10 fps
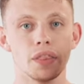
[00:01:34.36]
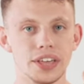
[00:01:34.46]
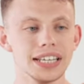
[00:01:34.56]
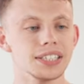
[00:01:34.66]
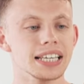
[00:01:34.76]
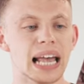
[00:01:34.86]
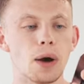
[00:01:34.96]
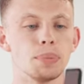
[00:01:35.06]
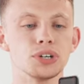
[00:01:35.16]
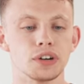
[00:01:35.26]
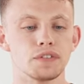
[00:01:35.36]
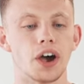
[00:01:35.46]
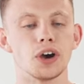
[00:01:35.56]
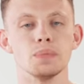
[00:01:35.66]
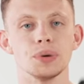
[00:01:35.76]
This is our budget
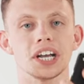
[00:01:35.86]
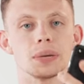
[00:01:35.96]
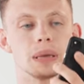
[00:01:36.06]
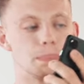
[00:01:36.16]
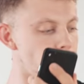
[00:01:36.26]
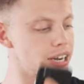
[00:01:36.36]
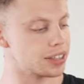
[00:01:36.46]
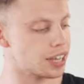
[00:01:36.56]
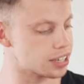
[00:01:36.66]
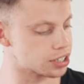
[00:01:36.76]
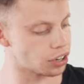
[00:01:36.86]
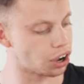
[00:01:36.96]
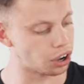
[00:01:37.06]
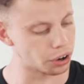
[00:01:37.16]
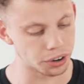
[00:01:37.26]
phone. We're gonna be putting this
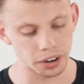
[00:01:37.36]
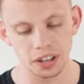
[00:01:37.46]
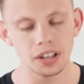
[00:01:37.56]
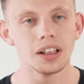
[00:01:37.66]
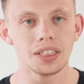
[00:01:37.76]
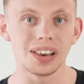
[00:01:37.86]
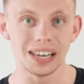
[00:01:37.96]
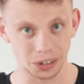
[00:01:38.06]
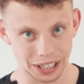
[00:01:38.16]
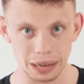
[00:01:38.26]
on the little